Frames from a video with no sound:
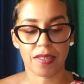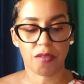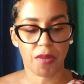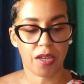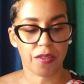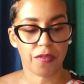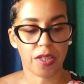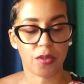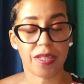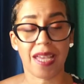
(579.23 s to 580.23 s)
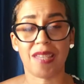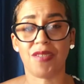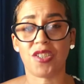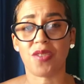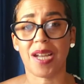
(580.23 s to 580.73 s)
the reasons, if I've said this
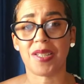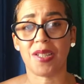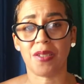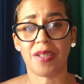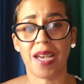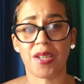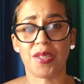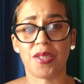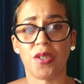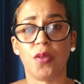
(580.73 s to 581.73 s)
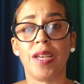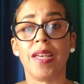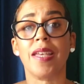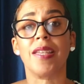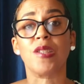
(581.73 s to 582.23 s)
in my other videos, that I even tried to
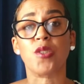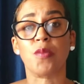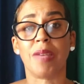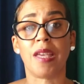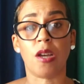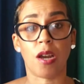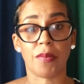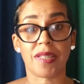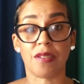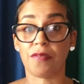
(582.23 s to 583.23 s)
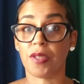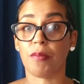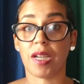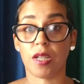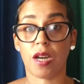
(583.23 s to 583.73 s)
learn how to sew, is to
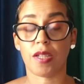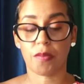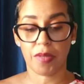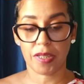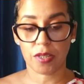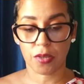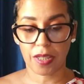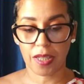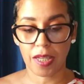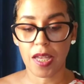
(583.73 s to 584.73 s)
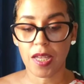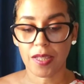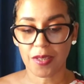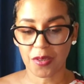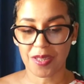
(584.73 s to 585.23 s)
make garments to fit my daughter's
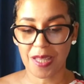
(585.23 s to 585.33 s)
bust.